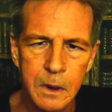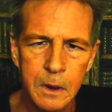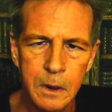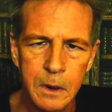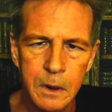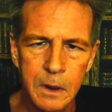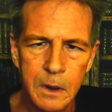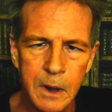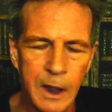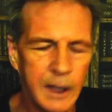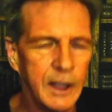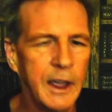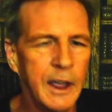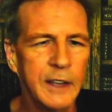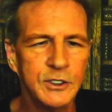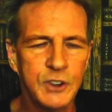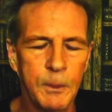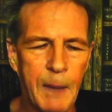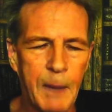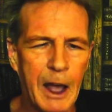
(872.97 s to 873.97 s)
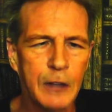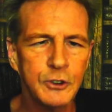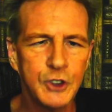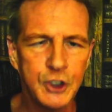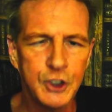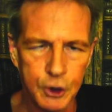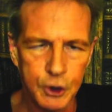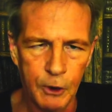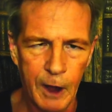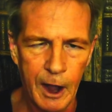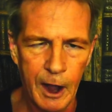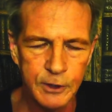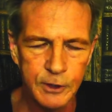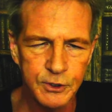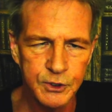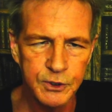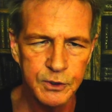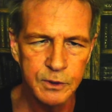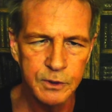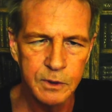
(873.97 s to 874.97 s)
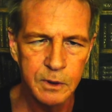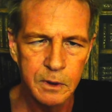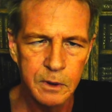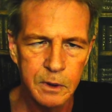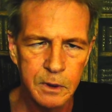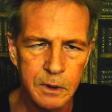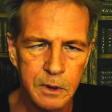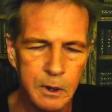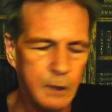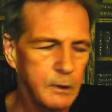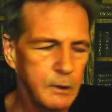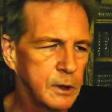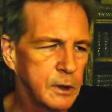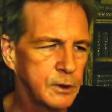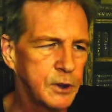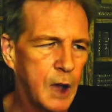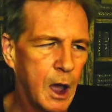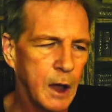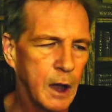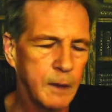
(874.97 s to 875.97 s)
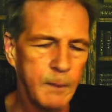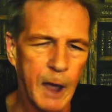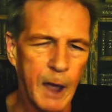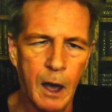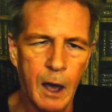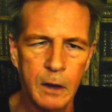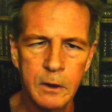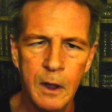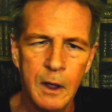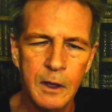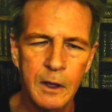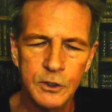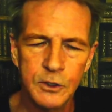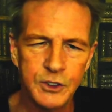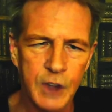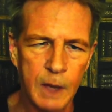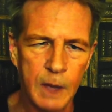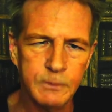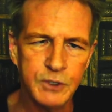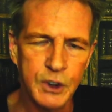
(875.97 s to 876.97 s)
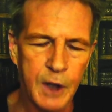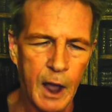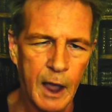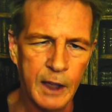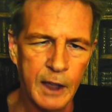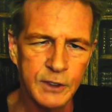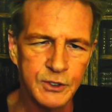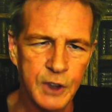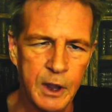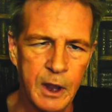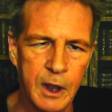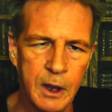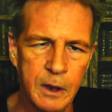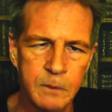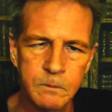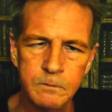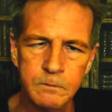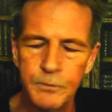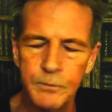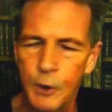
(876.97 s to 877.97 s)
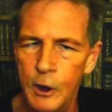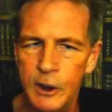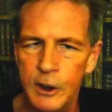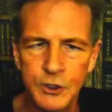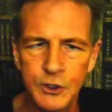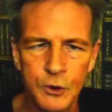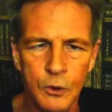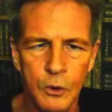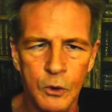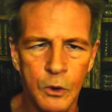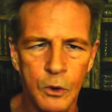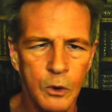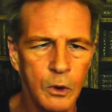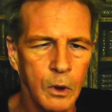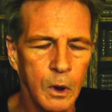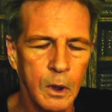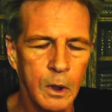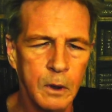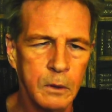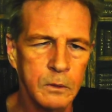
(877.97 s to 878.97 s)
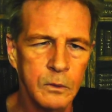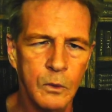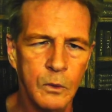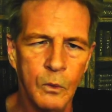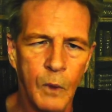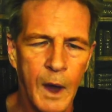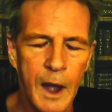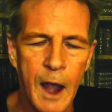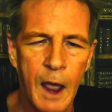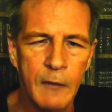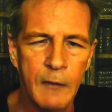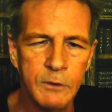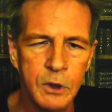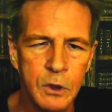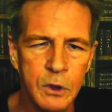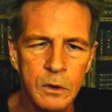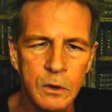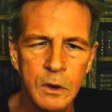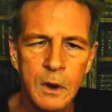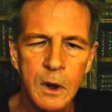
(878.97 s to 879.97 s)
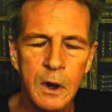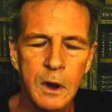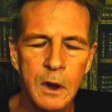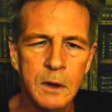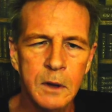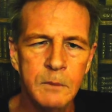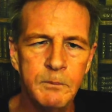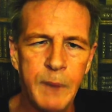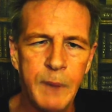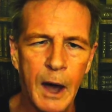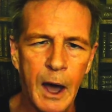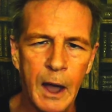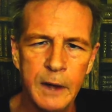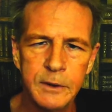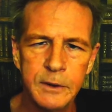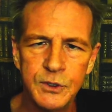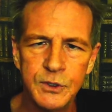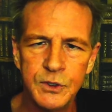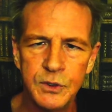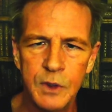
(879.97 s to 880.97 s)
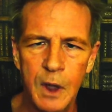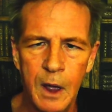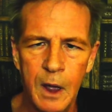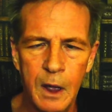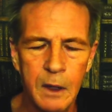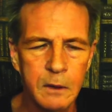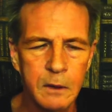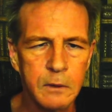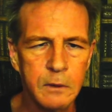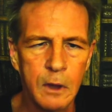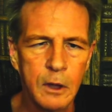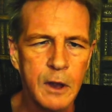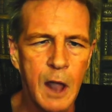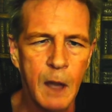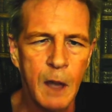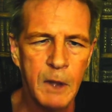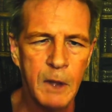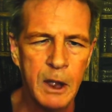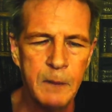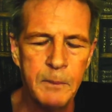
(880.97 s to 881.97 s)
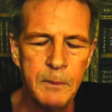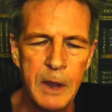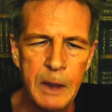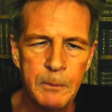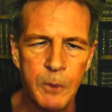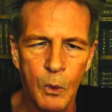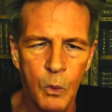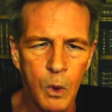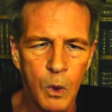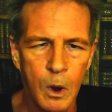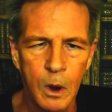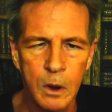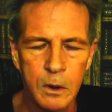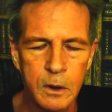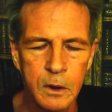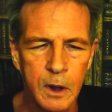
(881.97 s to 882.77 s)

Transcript: It's about stress. You can talk about subsidizing preschool and what have you, but look how many people work